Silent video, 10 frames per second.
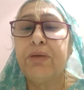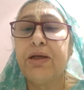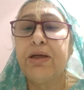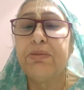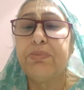
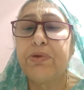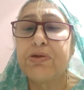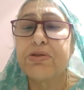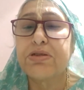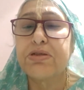other
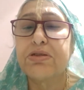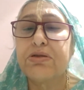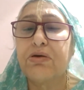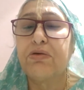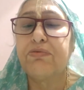processes
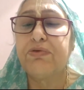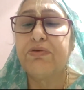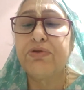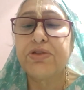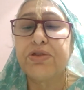of
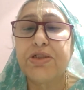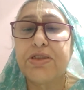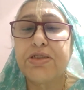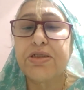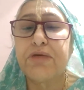devotional
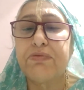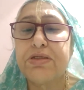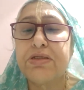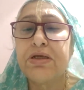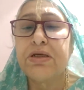
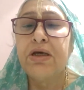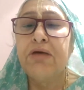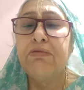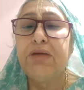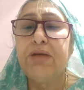service,
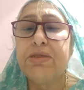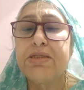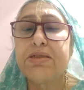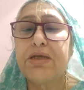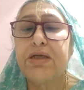one
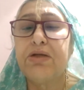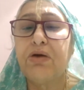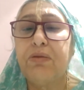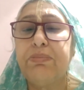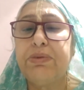must
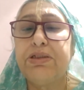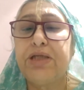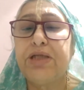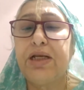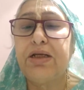adopt the
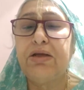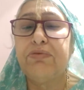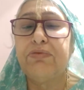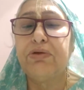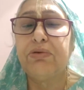chanting of
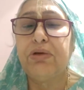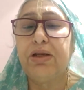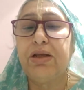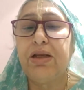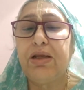the
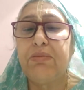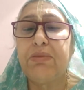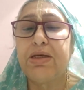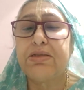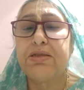holy name
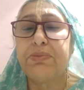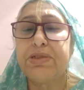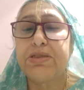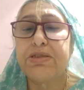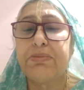as the
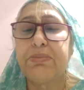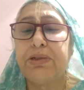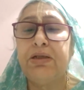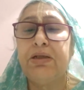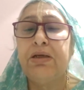
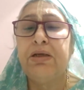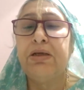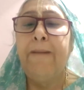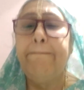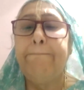principal
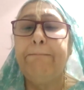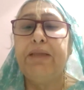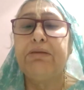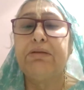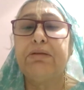
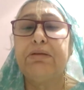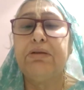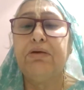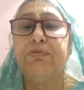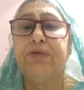method
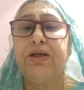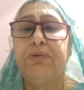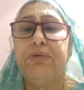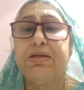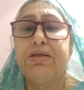of
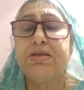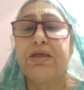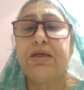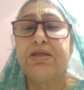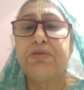
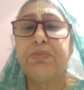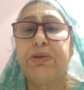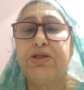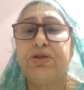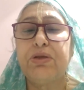advancing in
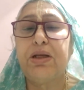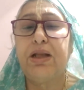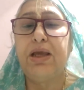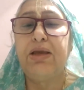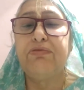spiritual
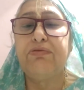life.